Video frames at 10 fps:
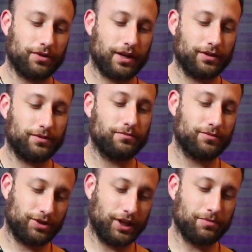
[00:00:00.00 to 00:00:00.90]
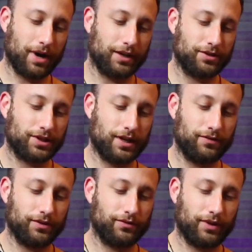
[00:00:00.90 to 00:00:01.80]
that a D minor
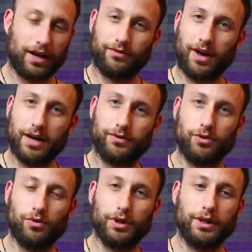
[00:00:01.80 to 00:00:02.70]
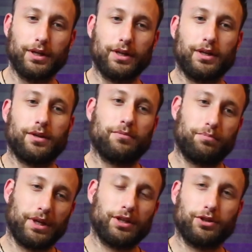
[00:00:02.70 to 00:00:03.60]
7 flat 5 chord
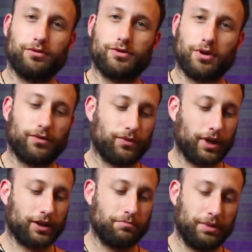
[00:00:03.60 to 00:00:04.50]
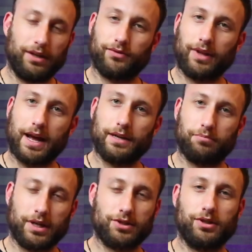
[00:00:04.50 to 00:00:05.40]
being used over like a B flat
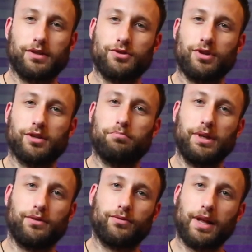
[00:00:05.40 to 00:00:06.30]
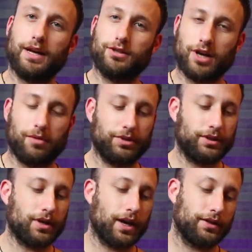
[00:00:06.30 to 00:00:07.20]
basically gives you like a B flat dominant
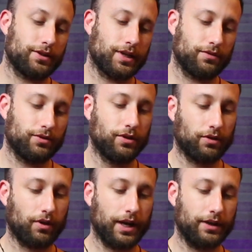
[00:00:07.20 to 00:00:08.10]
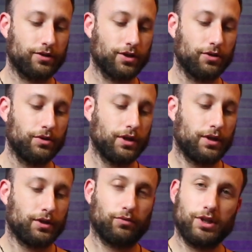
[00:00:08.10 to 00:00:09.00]
9 sound, alright? So
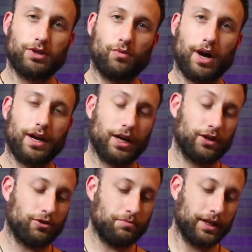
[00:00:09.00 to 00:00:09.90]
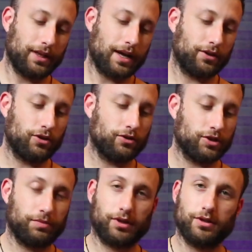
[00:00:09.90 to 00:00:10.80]
the reason why I omit that note is
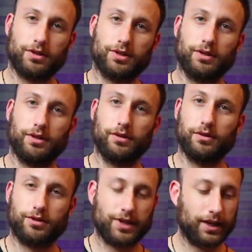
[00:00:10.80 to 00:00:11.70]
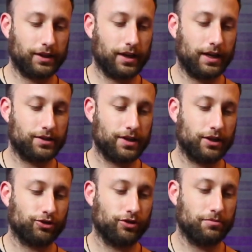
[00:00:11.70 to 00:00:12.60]
because in the second A
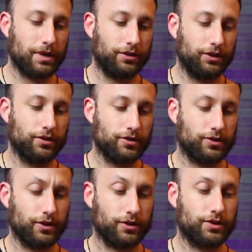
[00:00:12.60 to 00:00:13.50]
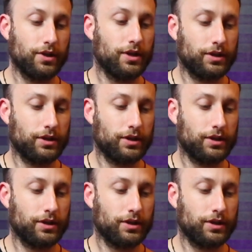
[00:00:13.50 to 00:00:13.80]
section, the melody does this.